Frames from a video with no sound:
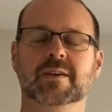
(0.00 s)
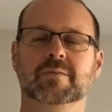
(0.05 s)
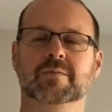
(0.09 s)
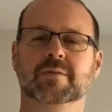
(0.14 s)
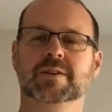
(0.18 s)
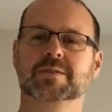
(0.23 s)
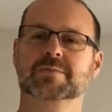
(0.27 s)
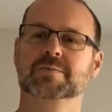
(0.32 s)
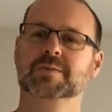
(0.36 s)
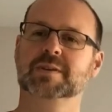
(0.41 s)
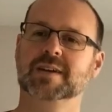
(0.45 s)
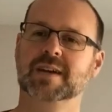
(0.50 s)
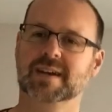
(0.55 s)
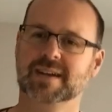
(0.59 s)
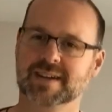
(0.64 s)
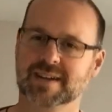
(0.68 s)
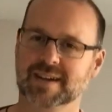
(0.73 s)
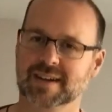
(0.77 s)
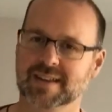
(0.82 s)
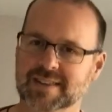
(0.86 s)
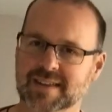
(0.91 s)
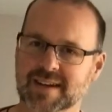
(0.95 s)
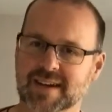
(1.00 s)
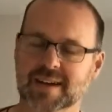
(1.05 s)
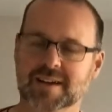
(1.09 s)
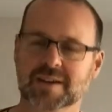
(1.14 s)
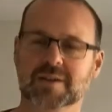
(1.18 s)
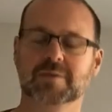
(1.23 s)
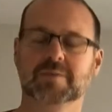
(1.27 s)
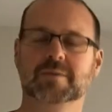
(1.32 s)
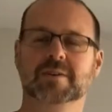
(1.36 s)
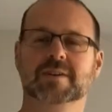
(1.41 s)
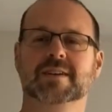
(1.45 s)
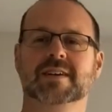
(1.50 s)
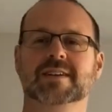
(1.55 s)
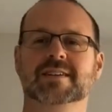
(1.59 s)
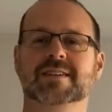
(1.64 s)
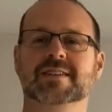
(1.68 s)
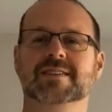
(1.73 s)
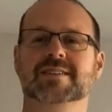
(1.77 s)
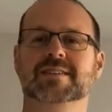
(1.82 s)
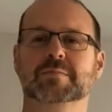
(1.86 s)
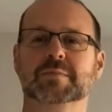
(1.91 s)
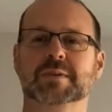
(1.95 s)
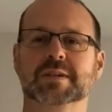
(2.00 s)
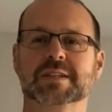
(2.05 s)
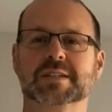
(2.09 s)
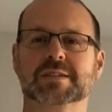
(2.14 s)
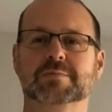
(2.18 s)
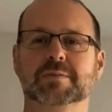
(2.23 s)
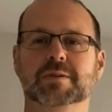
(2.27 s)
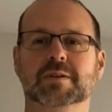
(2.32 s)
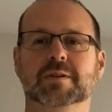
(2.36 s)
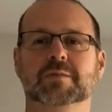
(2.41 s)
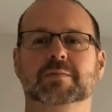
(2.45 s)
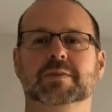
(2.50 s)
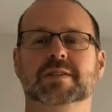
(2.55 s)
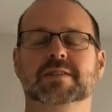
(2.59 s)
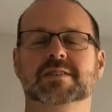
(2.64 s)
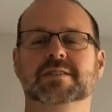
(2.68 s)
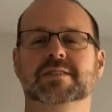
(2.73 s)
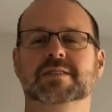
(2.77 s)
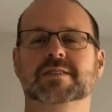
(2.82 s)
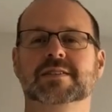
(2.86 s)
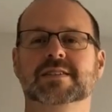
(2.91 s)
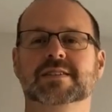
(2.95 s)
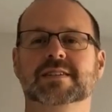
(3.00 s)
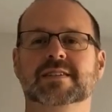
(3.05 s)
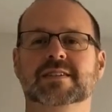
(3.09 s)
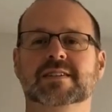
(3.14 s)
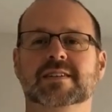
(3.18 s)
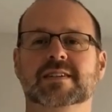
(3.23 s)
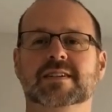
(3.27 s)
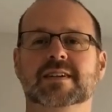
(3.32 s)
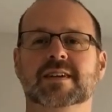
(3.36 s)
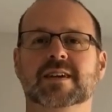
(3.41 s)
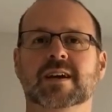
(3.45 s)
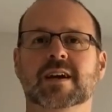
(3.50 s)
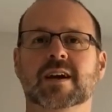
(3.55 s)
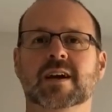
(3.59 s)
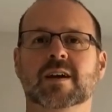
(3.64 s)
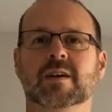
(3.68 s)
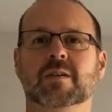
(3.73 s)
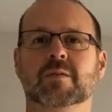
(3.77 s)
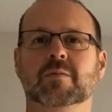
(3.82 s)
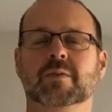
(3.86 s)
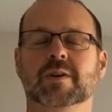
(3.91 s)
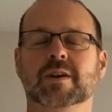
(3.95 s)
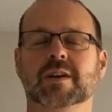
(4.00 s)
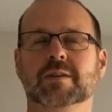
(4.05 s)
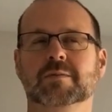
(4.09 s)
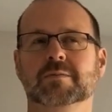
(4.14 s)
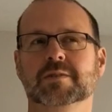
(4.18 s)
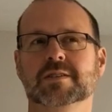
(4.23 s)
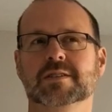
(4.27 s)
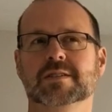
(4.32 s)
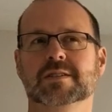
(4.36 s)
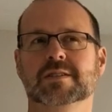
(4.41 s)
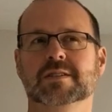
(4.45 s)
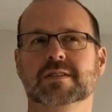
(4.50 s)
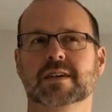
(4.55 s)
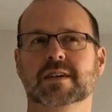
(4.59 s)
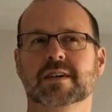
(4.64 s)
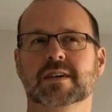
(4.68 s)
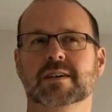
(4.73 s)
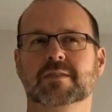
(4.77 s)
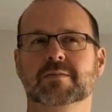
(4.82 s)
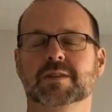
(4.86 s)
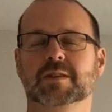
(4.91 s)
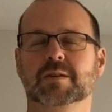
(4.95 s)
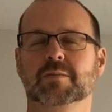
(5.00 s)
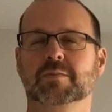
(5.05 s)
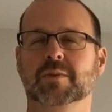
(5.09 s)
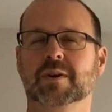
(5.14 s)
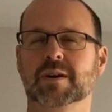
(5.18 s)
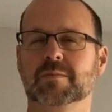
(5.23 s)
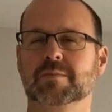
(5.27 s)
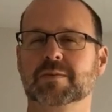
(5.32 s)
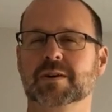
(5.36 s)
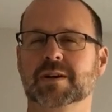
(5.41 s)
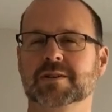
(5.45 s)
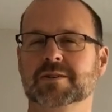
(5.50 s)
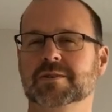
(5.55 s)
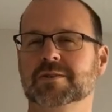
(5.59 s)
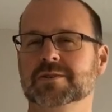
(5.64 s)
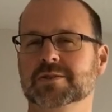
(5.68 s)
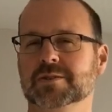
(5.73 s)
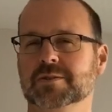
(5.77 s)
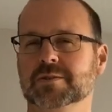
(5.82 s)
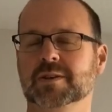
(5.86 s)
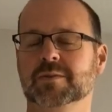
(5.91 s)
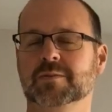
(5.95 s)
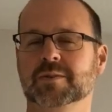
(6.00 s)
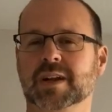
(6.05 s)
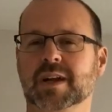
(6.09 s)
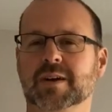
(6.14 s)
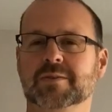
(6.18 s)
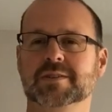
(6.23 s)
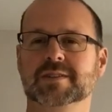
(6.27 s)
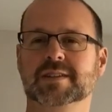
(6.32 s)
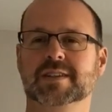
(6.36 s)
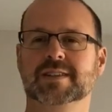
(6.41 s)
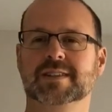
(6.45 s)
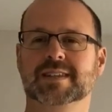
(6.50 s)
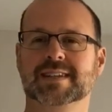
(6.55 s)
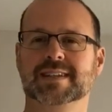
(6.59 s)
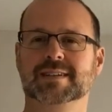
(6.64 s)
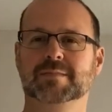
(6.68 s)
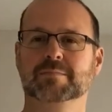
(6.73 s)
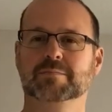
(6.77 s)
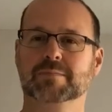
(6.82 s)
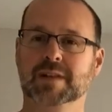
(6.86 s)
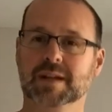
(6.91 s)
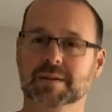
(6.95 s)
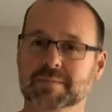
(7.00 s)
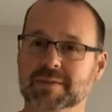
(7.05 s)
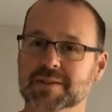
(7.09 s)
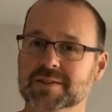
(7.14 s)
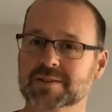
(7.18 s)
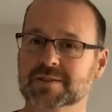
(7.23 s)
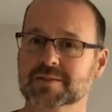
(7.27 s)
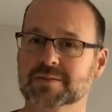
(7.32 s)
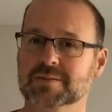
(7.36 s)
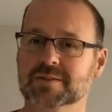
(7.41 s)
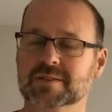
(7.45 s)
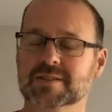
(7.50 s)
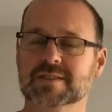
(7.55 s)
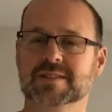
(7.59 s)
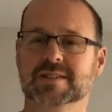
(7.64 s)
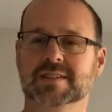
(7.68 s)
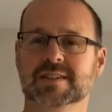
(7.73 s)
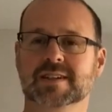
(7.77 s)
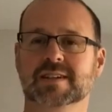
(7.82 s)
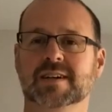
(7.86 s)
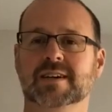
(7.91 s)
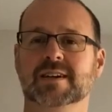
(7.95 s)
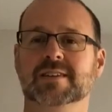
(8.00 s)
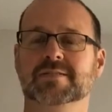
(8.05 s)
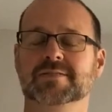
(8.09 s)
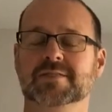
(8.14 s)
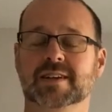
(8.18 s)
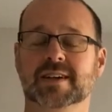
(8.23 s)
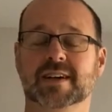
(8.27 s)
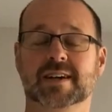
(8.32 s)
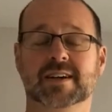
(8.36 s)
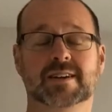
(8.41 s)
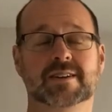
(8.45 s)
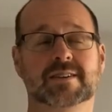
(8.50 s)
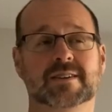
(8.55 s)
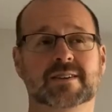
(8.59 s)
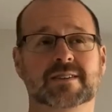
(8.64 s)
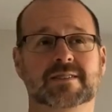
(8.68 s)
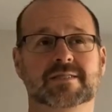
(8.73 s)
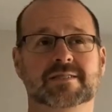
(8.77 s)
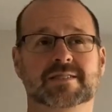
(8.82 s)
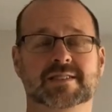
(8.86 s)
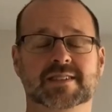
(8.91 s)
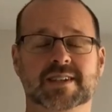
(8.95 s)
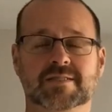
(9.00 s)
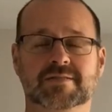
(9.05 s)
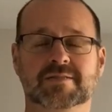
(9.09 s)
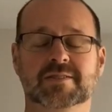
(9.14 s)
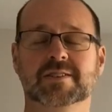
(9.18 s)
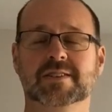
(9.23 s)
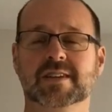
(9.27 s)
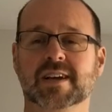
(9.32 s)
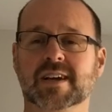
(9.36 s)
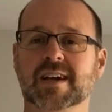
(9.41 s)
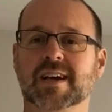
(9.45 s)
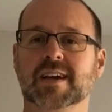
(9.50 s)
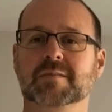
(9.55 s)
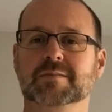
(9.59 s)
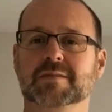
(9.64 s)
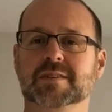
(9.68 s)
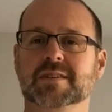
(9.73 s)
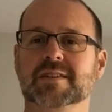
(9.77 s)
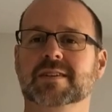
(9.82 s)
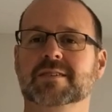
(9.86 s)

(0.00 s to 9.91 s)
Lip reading: Once we got that going, I did some experiments to see what what the water pressure is doing. When I was at the plumbing stores, I heard several times,